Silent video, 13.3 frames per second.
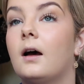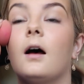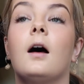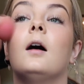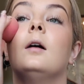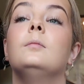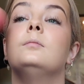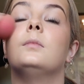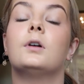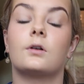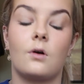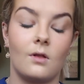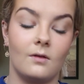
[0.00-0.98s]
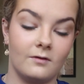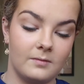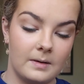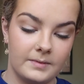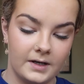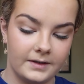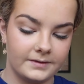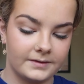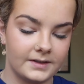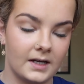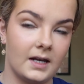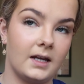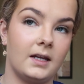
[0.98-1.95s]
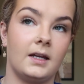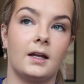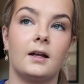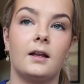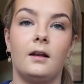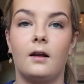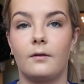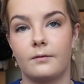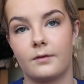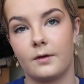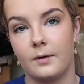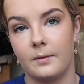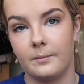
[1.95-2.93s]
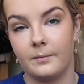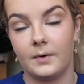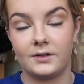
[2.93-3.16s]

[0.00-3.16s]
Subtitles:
Got them for my birthday, love them.